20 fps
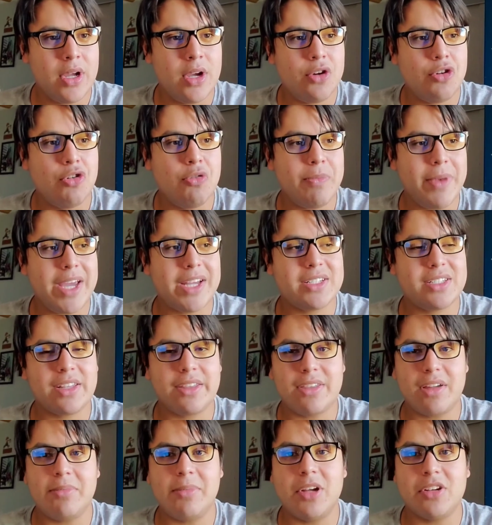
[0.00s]
who makes the
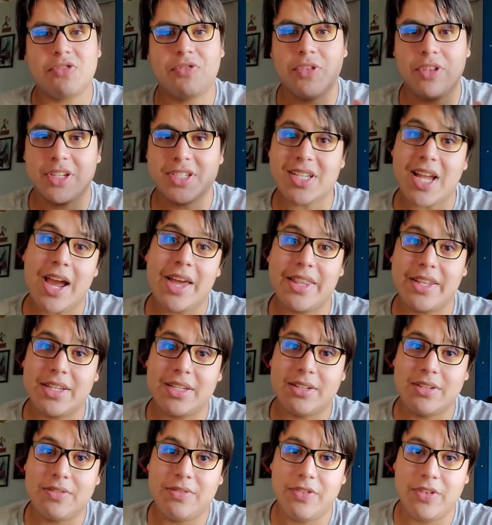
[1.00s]
thumbnails for
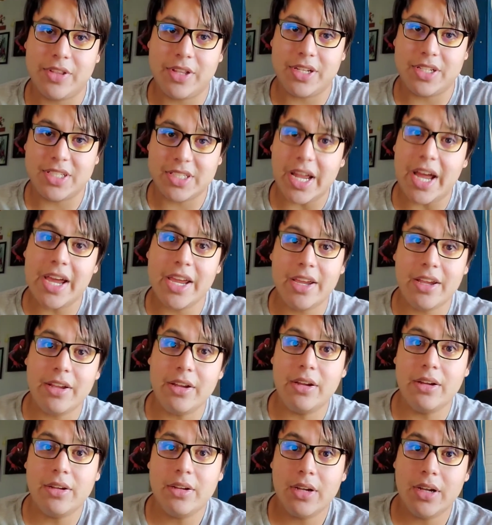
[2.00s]
the
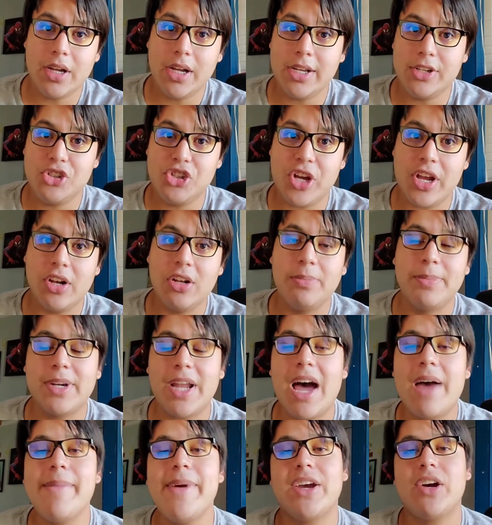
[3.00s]
Siah channel, but
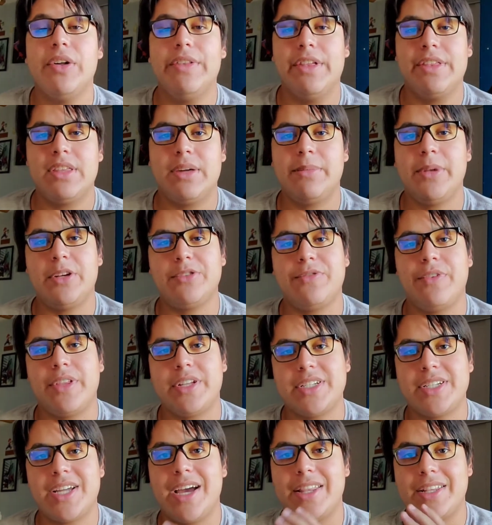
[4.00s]
I make all the thumbnails for the
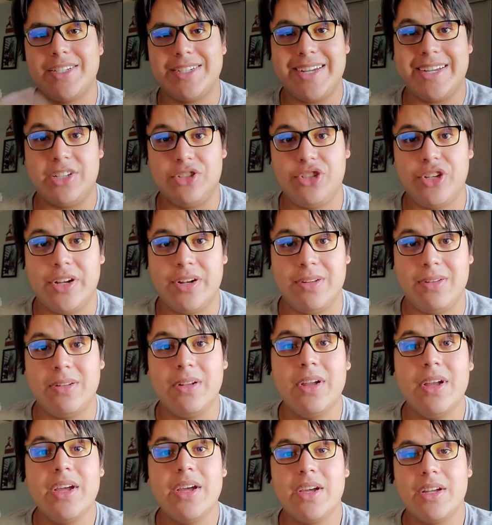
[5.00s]
Siah, the second channel.
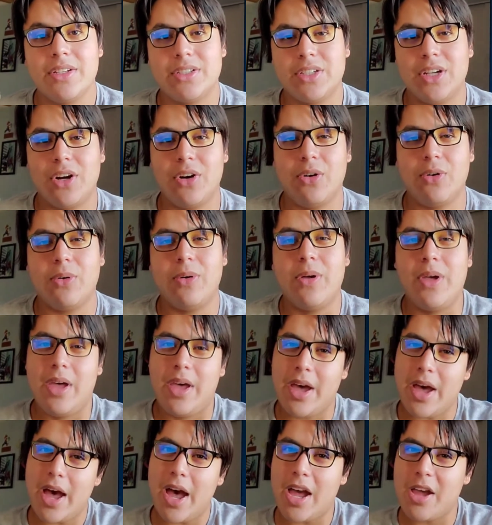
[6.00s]
So
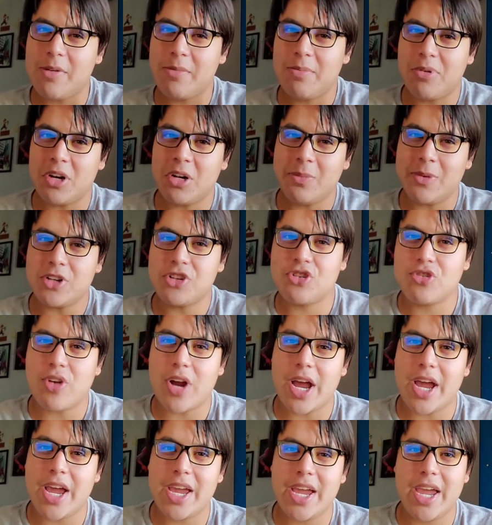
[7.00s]
I pretty much
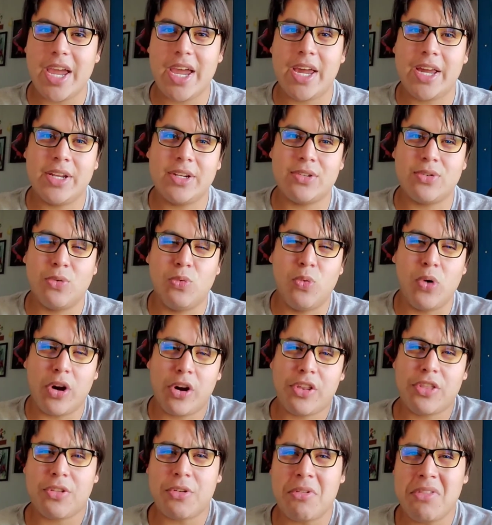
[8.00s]
try and work
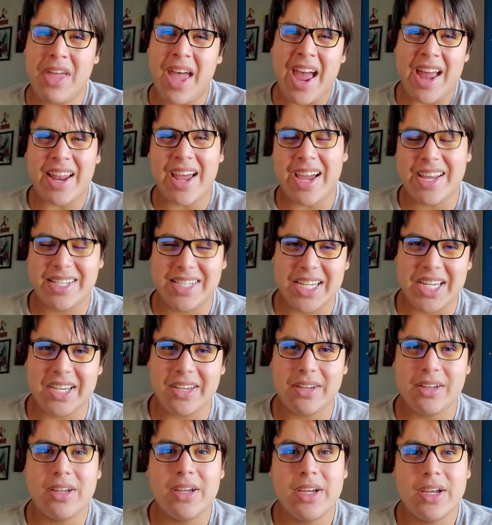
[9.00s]
through that idea